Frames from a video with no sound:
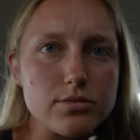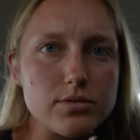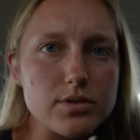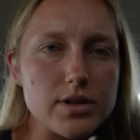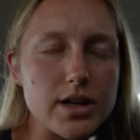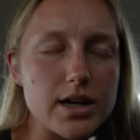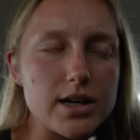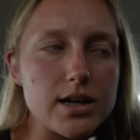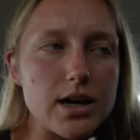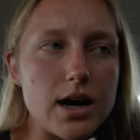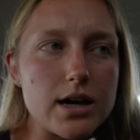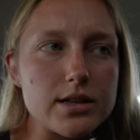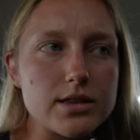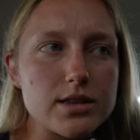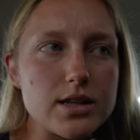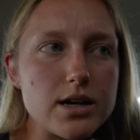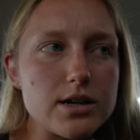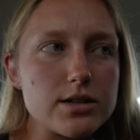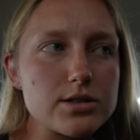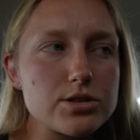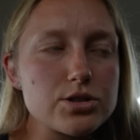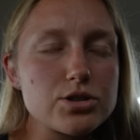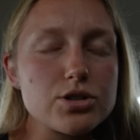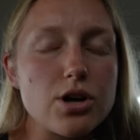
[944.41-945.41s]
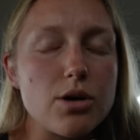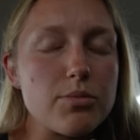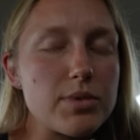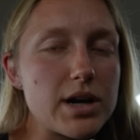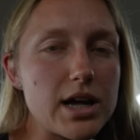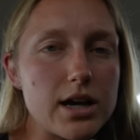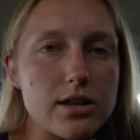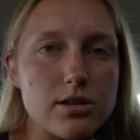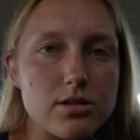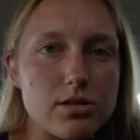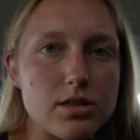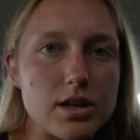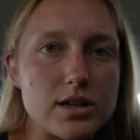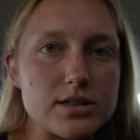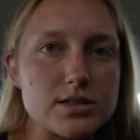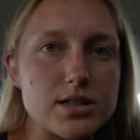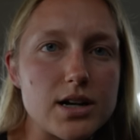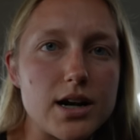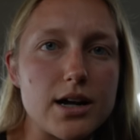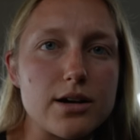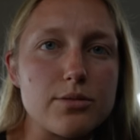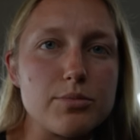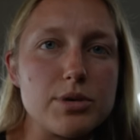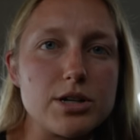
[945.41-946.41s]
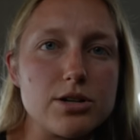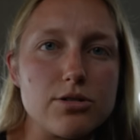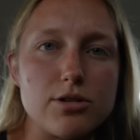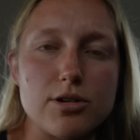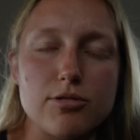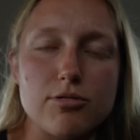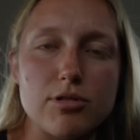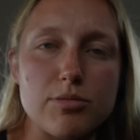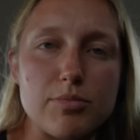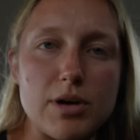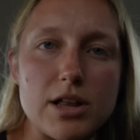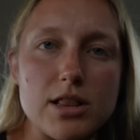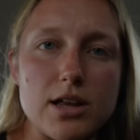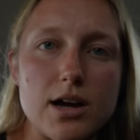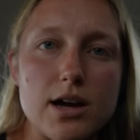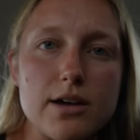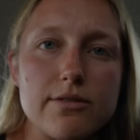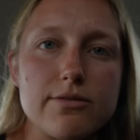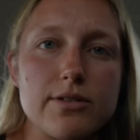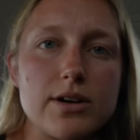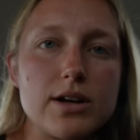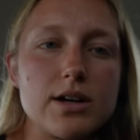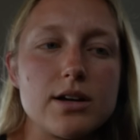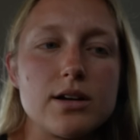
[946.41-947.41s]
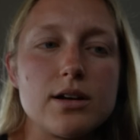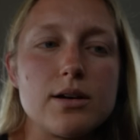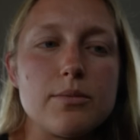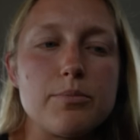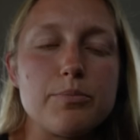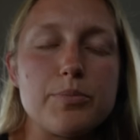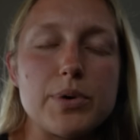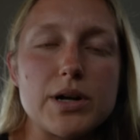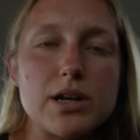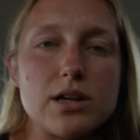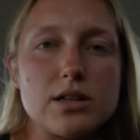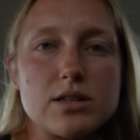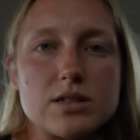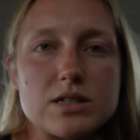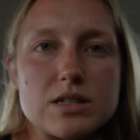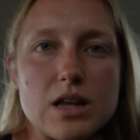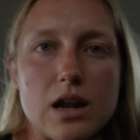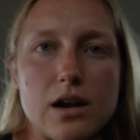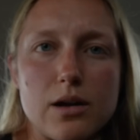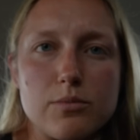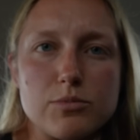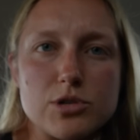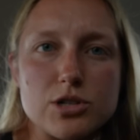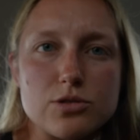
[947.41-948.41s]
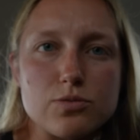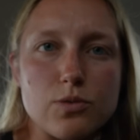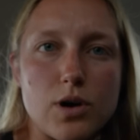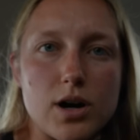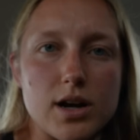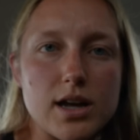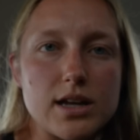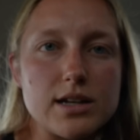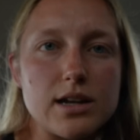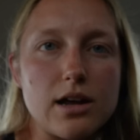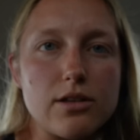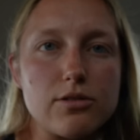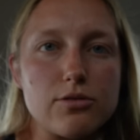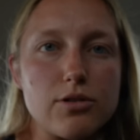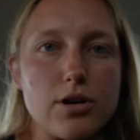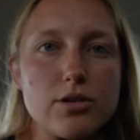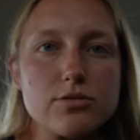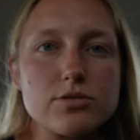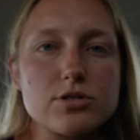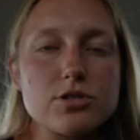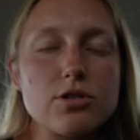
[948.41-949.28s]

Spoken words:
Like, there's so many other things that I could be doing with my life, but instead I'm just walking down the road.